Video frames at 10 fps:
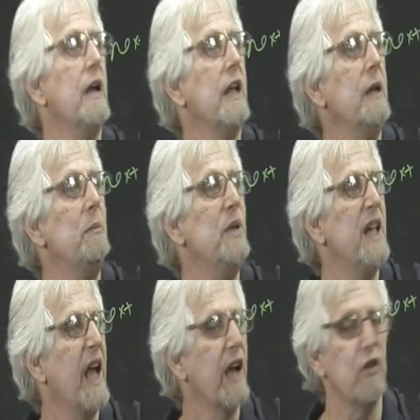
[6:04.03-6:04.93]

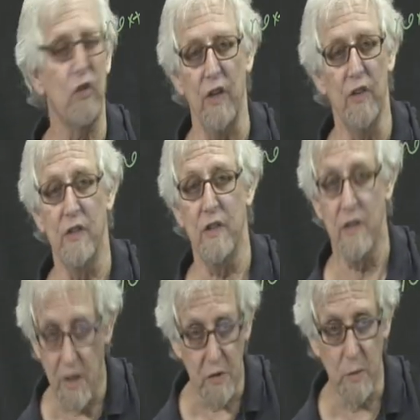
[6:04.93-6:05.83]
EBX is
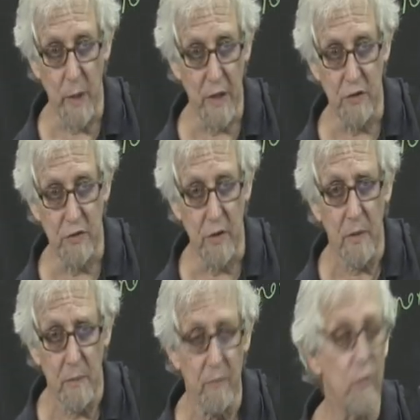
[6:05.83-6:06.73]
another
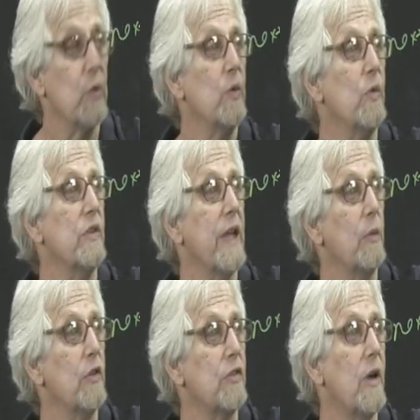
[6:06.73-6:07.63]
register
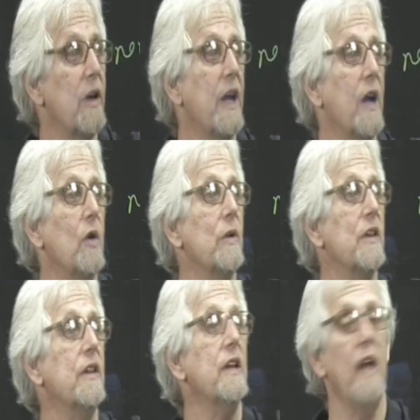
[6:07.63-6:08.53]
that will start out
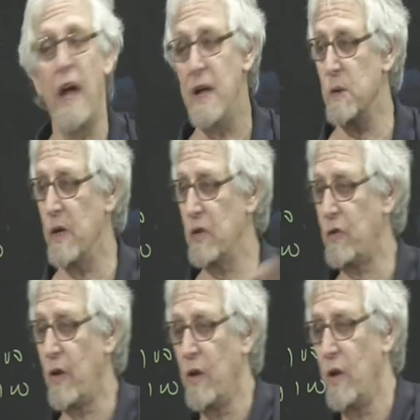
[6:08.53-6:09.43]
with the
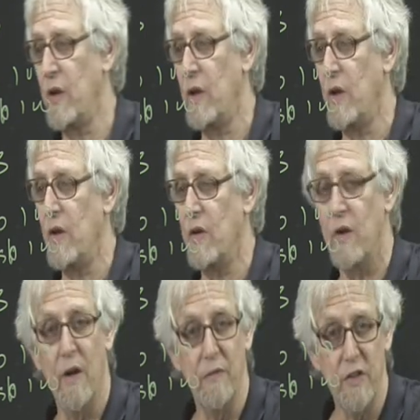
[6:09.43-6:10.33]
address
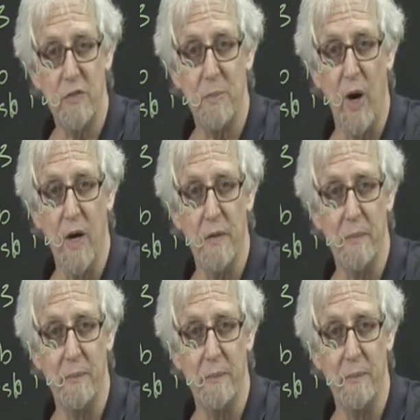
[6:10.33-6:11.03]
of this part.